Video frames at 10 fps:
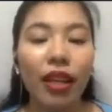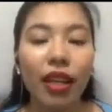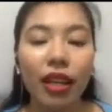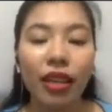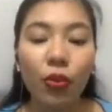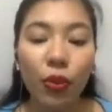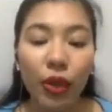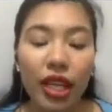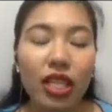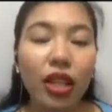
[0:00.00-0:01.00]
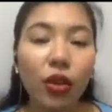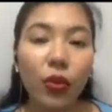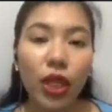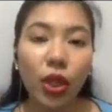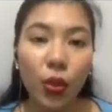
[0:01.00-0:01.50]
the words that
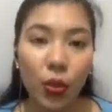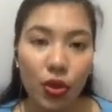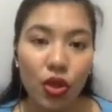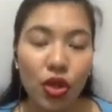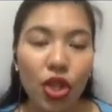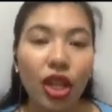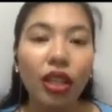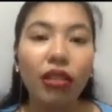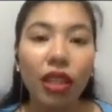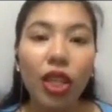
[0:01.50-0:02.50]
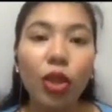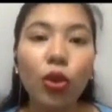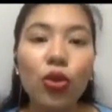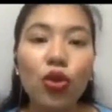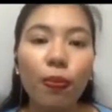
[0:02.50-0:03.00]
we use
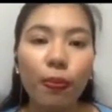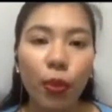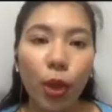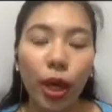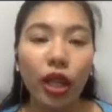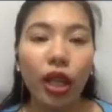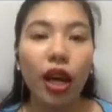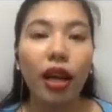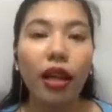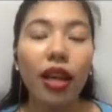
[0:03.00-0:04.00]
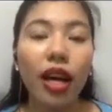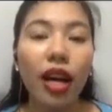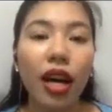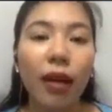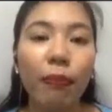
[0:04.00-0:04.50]
need to support
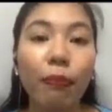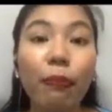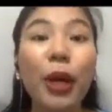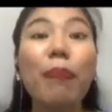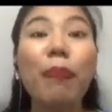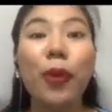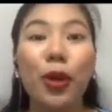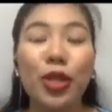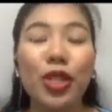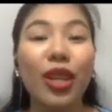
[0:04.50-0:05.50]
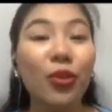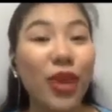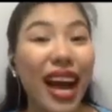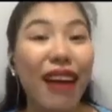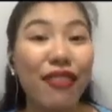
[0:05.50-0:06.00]
the purpose that
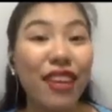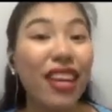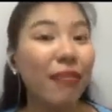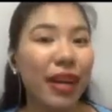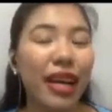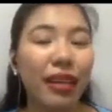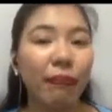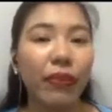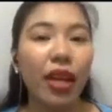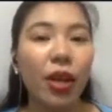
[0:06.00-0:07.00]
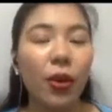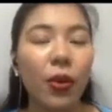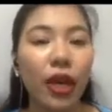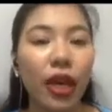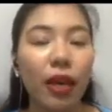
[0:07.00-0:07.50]
we have in mind.
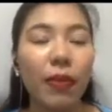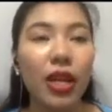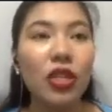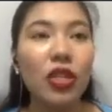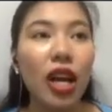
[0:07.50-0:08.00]
Okay? Because